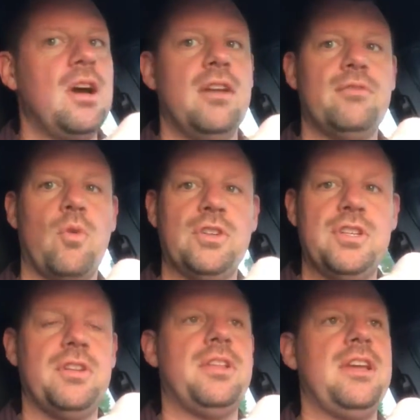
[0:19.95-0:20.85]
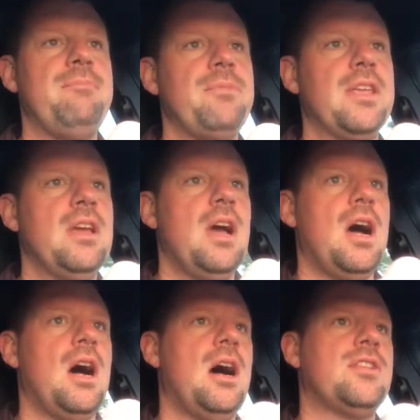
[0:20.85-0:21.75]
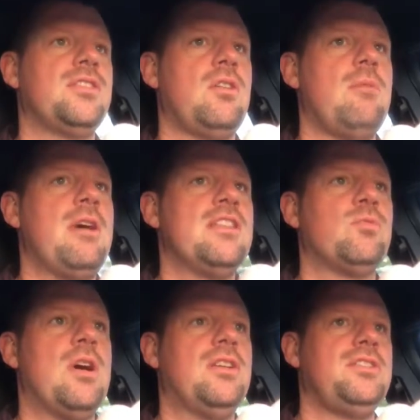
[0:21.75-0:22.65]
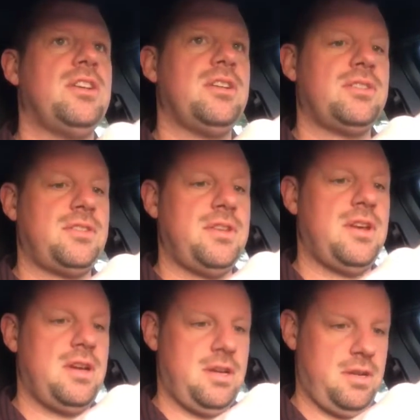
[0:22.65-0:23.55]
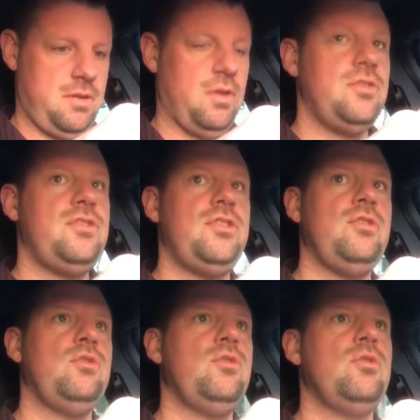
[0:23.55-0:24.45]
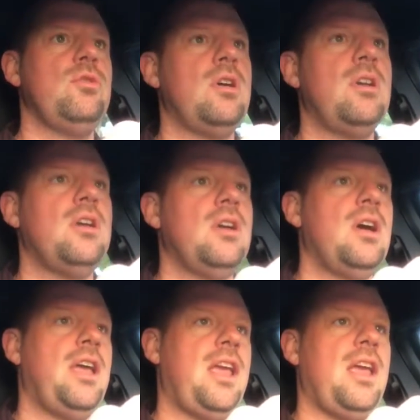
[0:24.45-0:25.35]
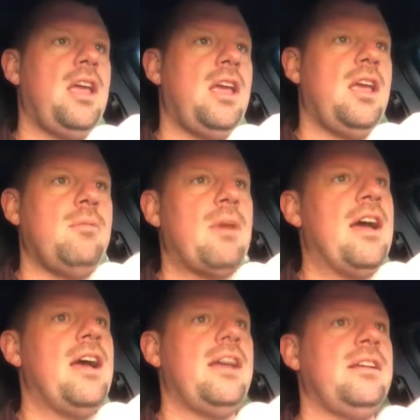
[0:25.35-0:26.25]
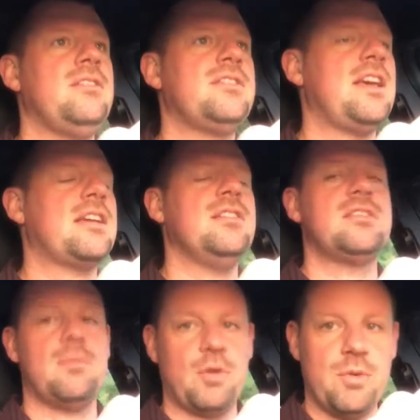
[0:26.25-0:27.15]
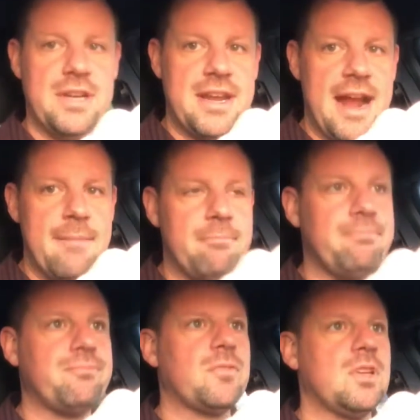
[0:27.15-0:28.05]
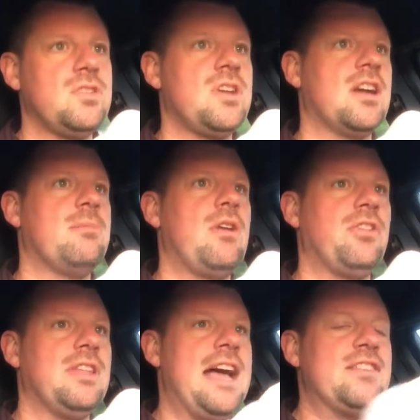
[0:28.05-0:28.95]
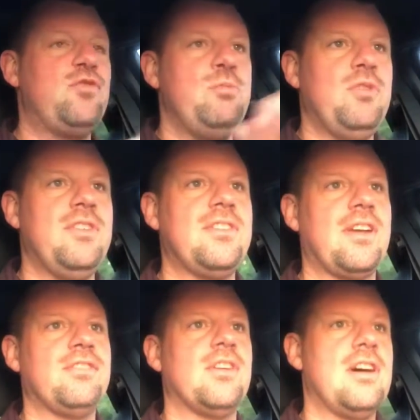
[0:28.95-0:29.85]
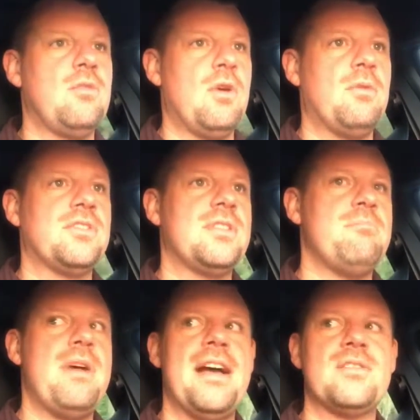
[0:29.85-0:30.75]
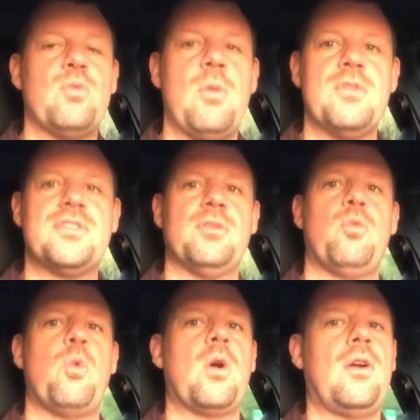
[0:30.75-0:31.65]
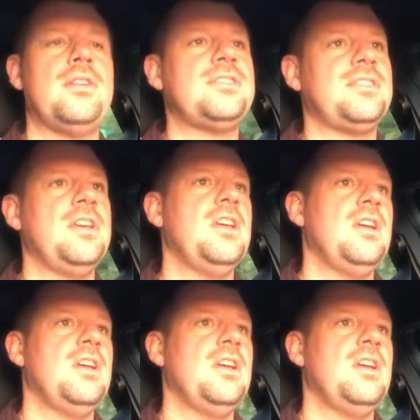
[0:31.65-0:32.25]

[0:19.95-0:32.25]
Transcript: unfortunately. Uh, so I might as well just uh, do a my second summer recap talk about the last few movies I saw, what was the best, what was the worst.